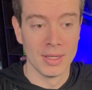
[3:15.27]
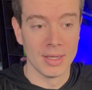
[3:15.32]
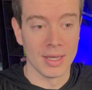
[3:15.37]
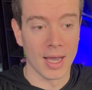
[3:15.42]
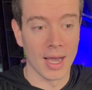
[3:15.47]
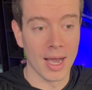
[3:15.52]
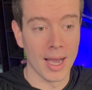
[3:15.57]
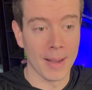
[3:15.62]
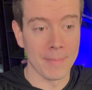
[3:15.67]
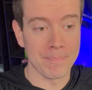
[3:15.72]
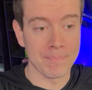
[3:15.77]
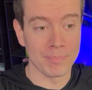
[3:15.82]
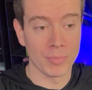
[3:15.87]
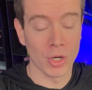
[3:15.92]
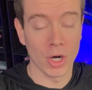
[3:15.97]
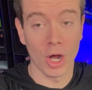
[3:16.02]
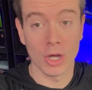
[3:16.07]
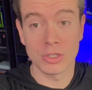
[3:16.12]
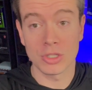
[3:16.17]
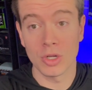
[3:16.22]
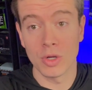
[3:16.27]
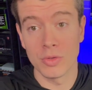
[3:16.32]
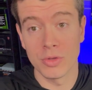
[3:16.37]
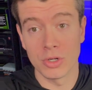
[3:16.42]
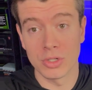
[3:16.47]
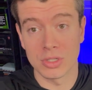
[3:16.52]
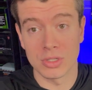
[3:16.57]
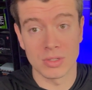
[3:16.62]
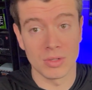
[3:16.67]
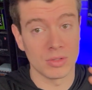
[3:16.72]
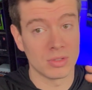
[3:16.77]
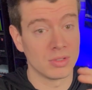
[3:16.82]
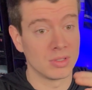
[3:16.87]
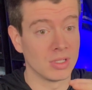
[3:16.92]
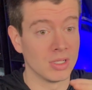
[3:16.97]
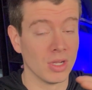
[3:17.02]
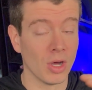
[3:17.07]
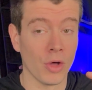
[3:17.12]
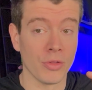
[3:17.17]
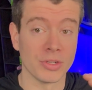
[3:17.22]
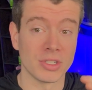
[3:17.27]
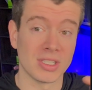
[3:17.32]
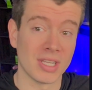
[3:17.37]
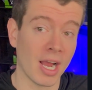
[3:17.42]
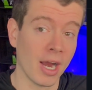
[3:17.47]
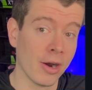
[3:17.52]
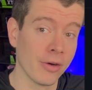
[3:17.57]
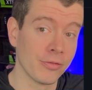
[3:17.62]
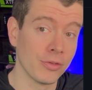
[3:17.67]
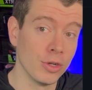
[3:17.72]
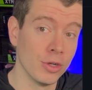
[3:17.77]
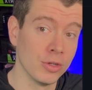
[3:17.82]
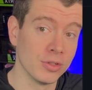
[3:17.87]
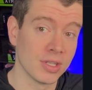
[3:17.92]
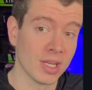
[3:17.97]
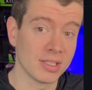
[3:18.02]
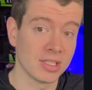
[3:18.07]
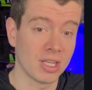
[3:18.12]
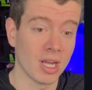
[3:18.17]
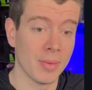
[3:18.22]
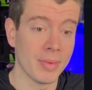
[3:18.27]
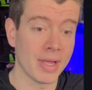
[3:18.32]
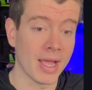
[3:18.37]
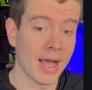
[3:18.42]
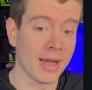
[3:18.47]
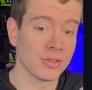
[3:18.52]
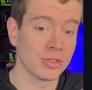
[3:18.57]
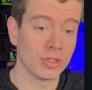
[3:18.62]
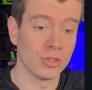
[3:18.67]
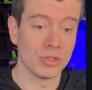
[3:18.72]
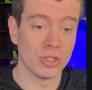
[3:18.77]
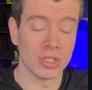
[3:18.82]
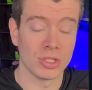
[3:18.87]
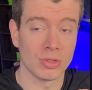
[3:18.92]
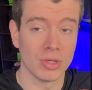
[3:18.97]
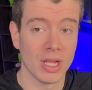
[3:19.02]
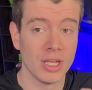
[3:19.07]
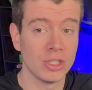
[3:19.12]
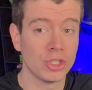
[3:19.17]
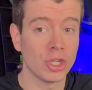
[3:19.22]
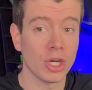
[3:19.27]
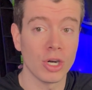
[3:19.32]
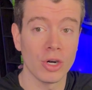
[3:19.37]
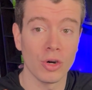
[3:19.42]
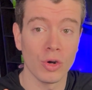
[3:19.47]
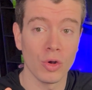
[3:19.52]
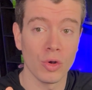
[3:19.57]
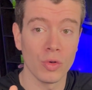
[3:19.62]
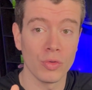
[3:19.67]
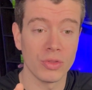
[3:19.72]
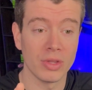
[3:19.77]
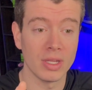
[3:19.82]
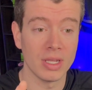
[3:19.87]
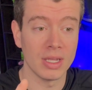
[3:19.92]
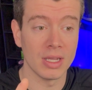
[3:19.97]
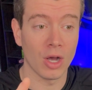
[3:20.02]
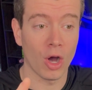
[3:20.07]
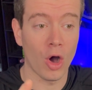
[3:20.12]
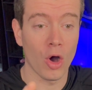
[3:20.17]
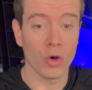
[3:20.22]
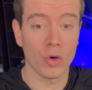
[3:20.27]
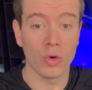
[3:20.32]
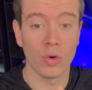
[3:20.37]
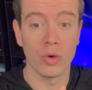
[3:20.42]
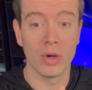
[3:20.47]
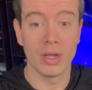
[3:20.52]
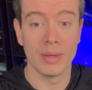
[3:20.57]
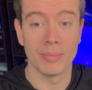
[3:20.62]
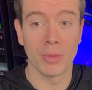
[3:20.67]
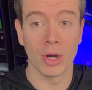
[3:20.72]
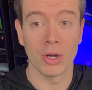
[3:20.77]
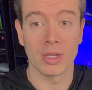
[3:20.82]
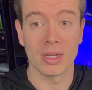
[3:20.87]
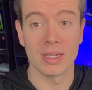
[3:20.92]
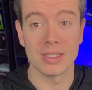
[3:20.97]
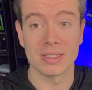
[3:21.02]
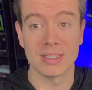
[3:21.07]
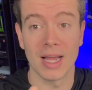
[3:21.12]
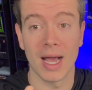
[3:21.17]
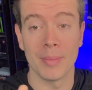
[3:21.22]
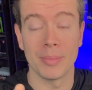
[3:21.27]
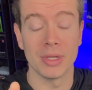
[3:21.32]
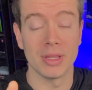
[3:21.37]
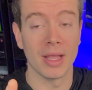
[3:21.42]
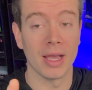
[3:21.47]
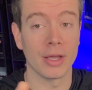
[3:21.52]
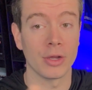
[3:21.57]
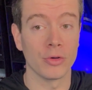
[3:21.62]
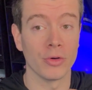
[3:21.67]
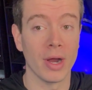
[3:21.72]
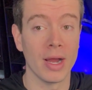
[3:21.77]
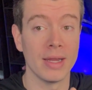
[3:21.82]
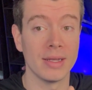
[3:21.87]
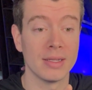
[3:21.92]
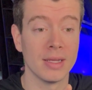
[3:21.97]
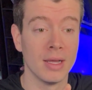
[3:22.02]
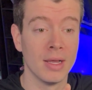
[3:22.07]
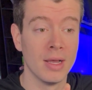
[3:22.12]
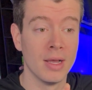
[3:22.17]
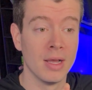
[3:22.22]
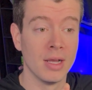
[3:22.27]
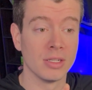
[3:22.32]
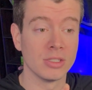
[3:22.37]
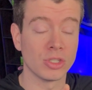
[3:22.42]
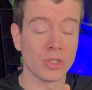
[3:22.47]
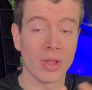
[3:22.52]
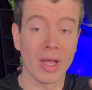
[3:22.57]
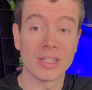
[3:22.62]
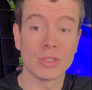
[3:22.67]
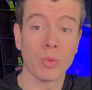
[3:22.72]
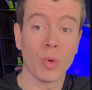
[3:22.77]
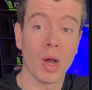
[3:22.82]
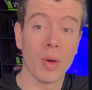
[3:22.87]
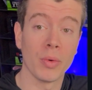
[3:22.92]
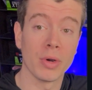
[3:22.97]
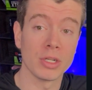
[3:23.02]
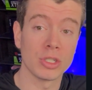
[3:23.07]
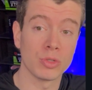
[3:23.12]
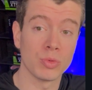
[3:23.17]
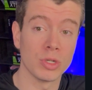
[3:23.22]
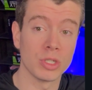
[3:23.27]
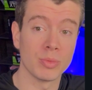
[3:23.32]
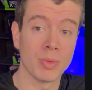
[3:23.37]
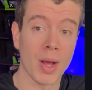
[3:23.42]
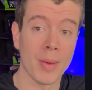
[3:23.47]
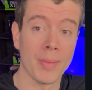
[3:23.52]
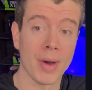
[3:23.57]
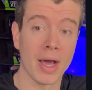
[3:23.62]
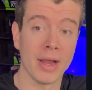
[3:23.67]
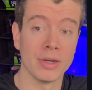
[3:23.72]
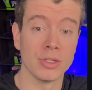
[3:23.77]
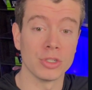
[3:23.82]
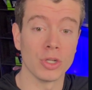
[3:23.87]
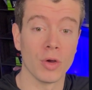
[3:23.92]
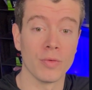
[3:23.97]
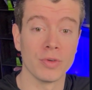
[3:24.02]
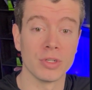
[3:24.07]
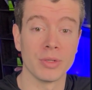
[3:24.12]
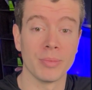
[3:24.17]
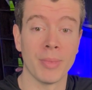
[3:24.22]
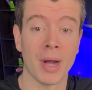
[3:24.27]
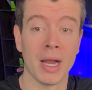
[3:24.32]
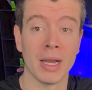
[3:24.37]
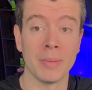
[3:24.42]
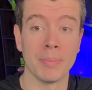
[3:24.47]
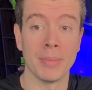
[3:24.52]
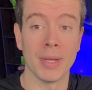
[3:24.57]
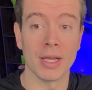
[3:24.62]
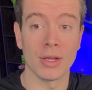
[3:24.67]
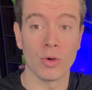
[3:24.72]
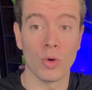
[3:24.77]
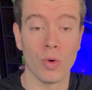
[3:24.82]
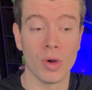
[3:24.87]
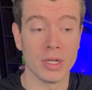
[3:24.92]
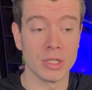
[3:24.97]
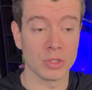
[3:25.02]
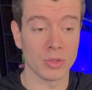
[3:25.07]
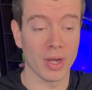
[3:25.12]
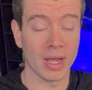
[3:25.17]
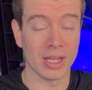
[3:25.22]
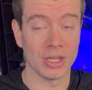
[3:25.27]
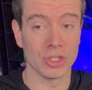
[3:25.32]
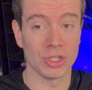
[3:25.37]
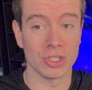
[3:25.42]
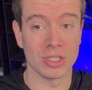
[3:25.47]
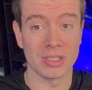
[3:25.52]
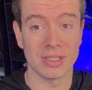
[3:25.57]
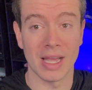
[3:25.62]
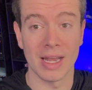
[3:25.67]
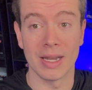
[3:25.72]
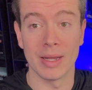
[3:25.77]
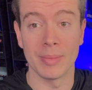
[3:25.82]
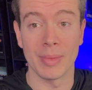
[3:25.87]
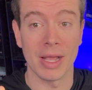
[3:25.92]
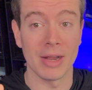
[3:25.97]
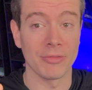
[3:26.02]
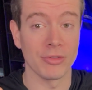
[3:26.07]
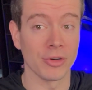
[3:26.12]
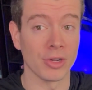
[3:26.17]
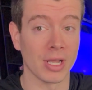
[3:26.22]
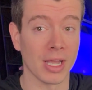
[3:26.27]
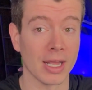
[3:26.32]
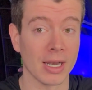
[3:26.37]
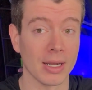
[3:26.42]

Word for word: Um, but also there's all this tariff news that's coming out. So just in general, the altcoin market has not been that great. So that's why I want to switch my miners over to mining Bitcoin so I can just set them and forget